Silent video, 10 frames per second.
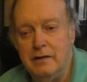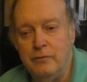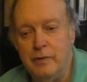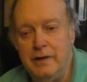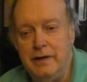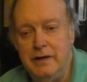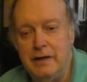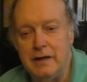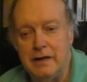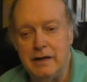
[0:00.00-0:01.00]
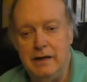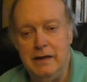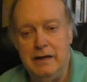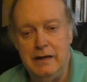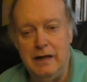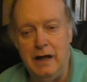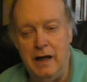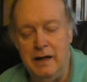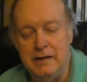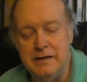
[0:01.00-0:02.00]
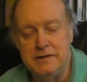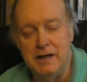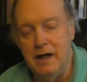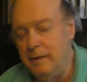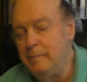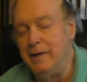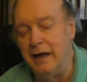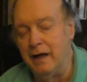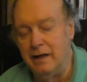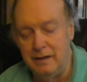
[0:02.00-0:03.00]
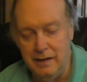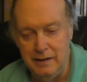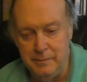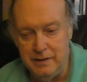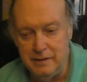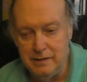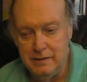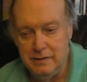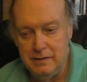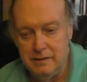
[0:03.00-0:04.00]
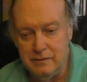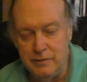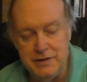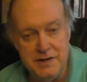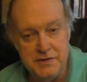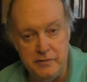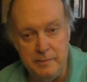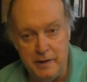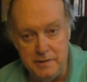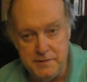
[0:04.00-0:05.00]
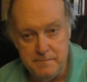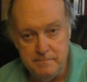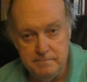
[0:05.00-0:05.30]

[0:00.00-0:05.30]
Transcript: We are at this time in an alignment which has three parts.